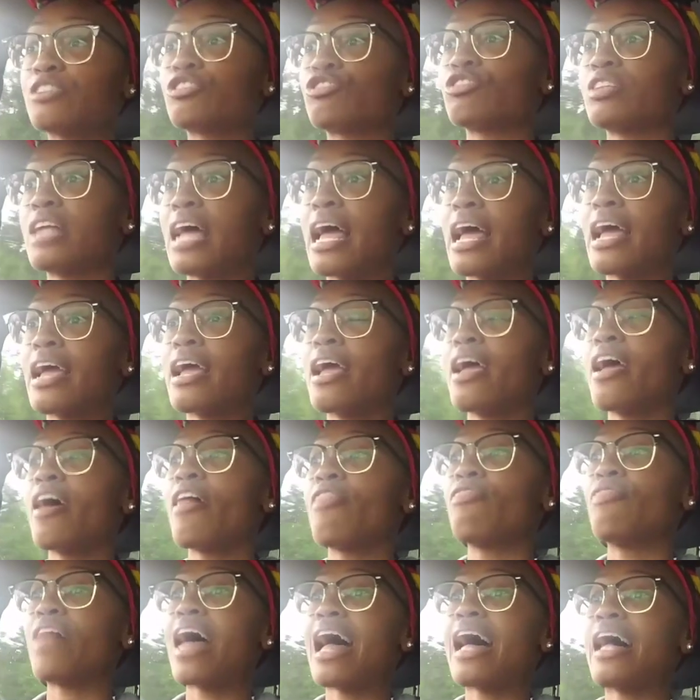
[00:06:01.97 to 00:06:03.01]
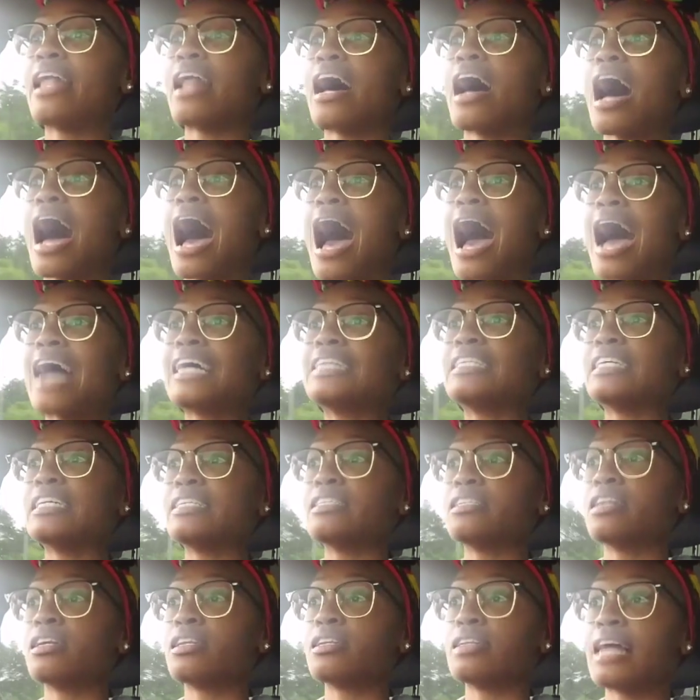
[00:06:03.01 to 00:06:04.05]
yesterday that I
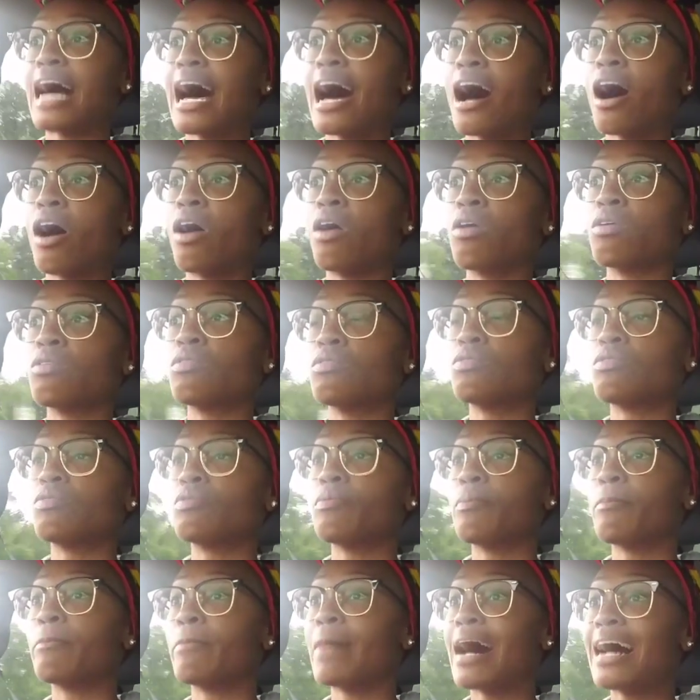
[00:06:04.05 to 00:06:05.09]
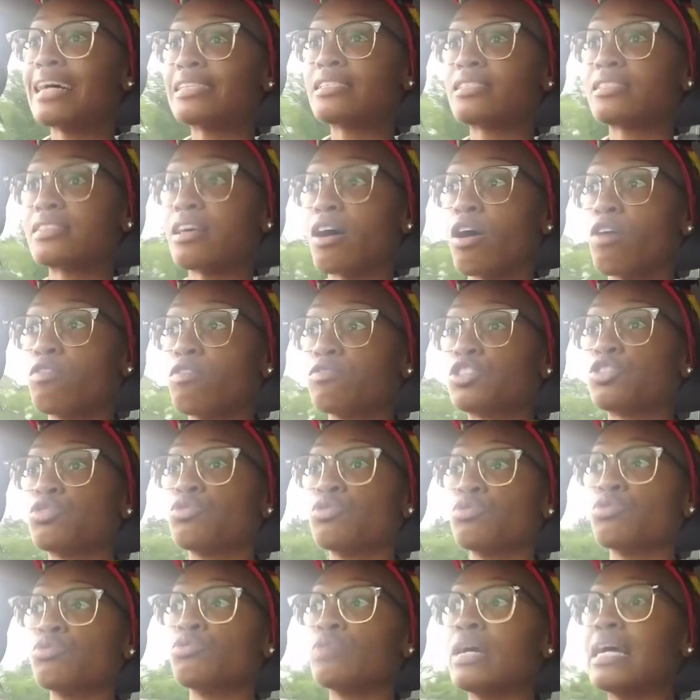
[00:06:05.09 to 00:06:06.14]
didn't allow myself
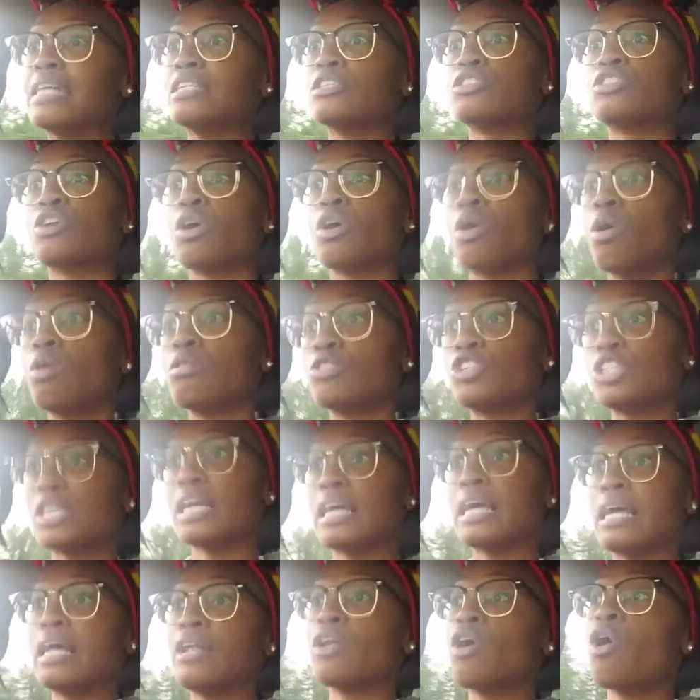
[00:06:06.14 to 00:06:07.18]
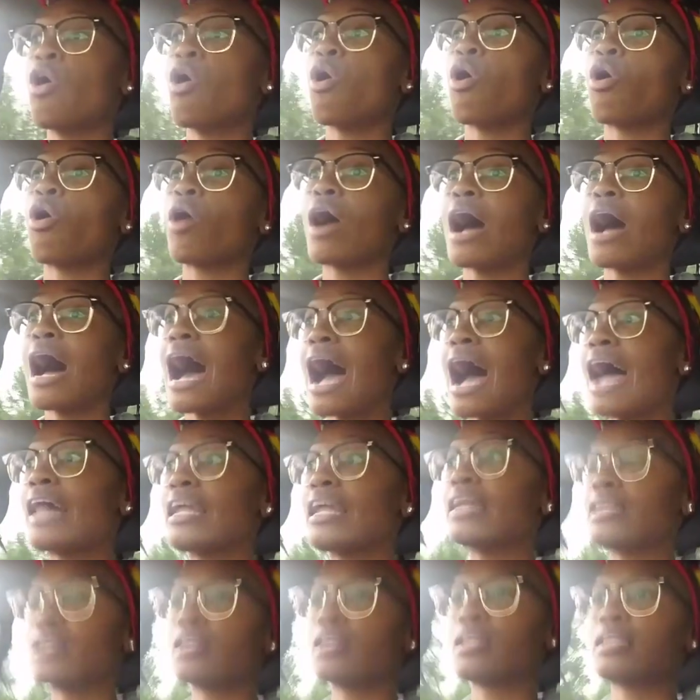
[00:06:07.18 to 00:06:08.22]
to indulge in or
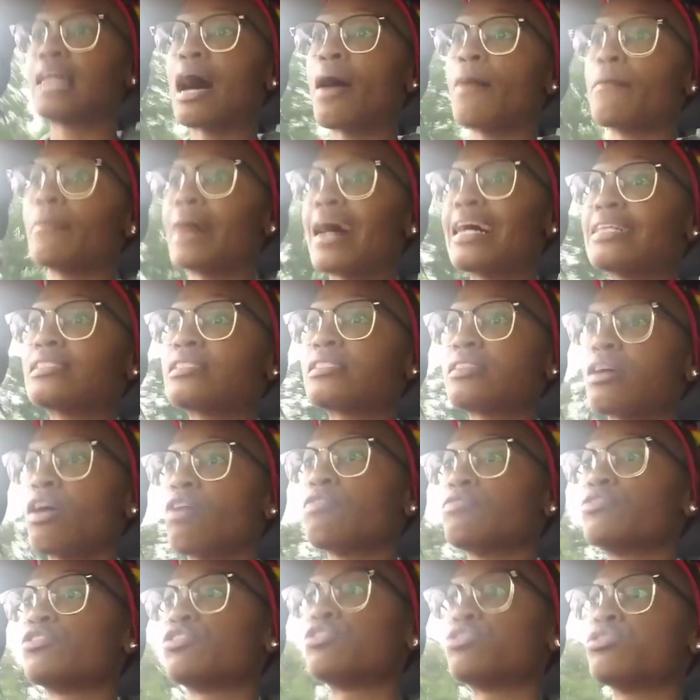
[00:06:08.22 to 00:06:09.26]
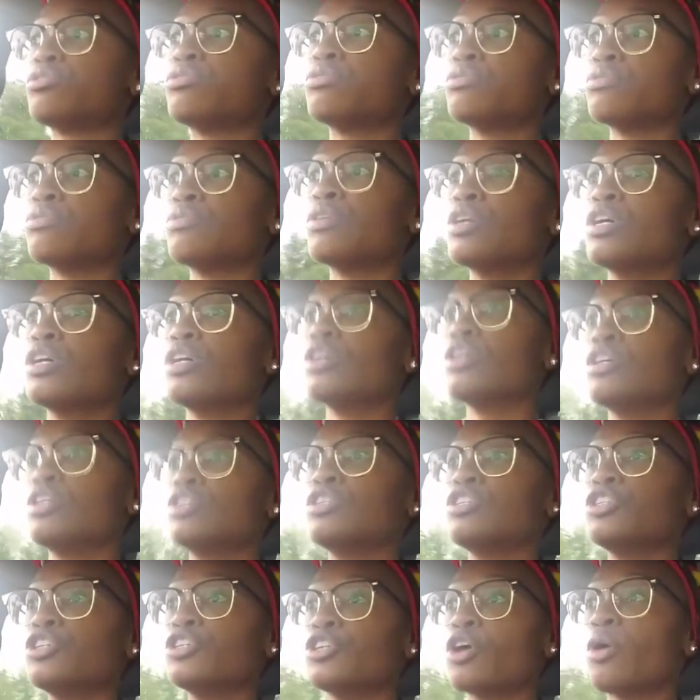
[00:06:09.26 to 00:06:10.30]
I didn't allow myself
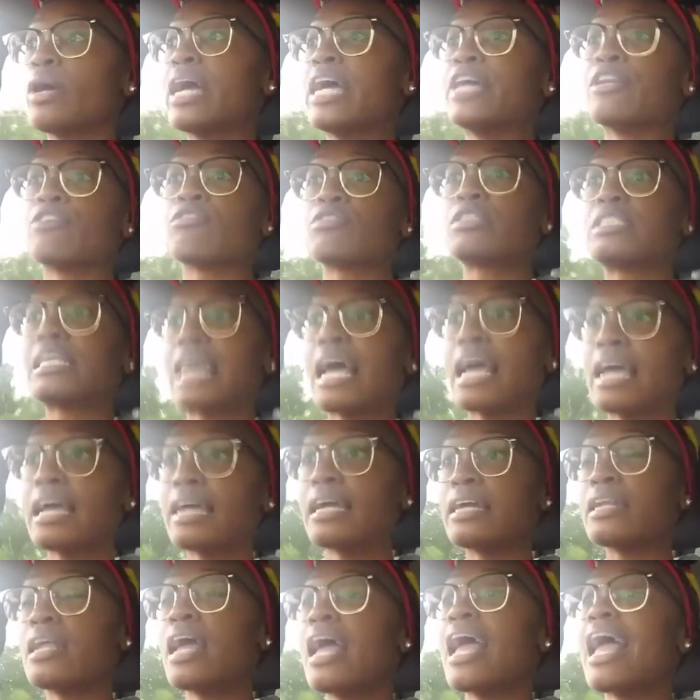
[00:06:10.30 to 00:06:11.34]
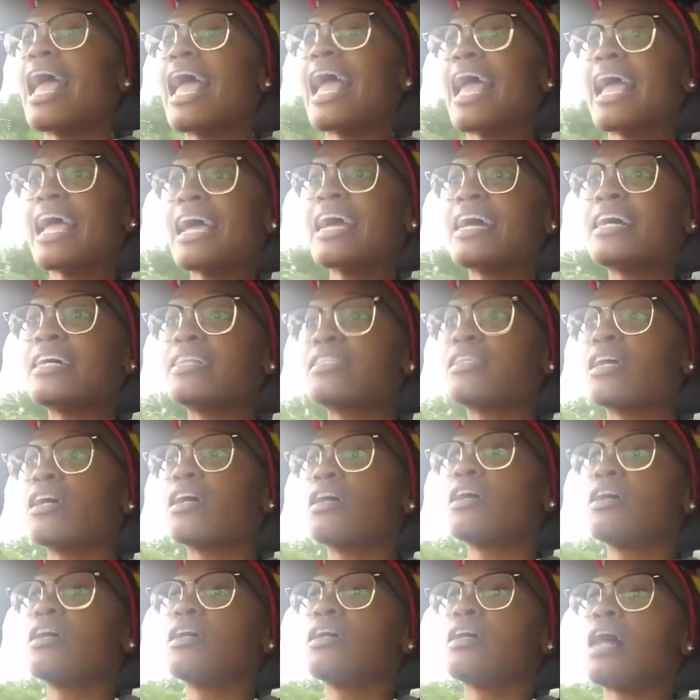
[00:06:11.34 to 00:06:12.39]
to, you know, entertain. And
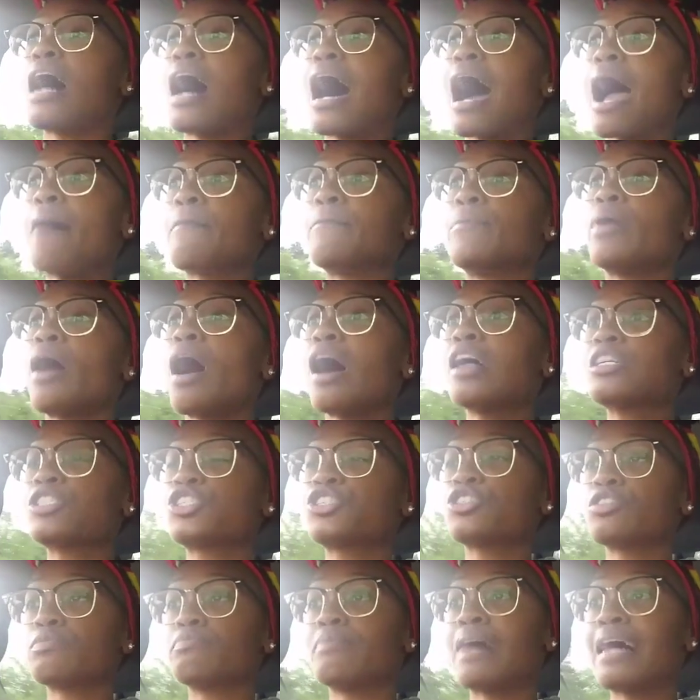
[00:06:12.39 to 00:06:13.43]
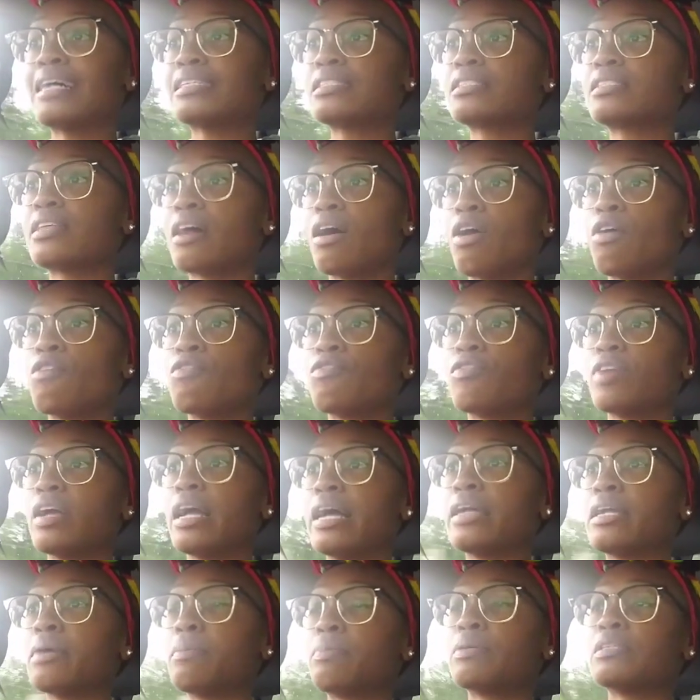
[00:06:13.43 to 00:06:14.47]
I postured myself
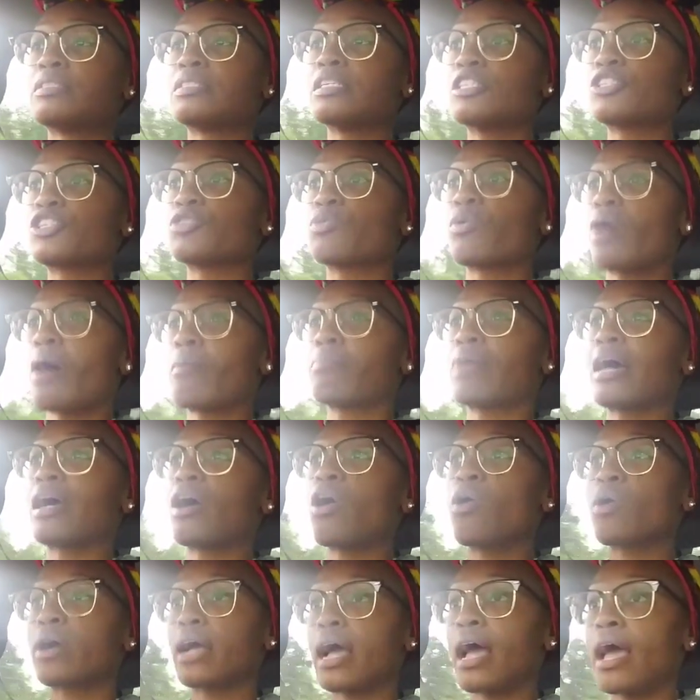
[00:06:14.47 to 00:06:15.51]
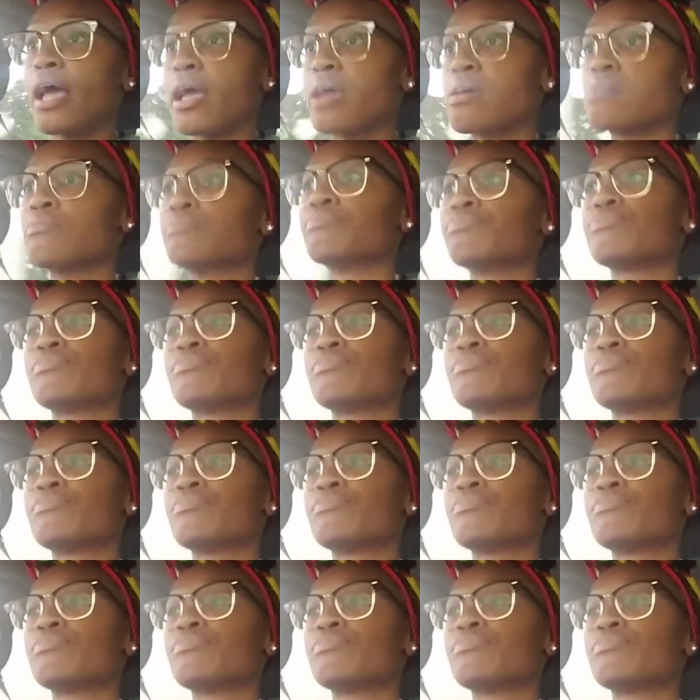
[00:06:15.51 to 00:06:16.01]
in a position where I'm like, okay,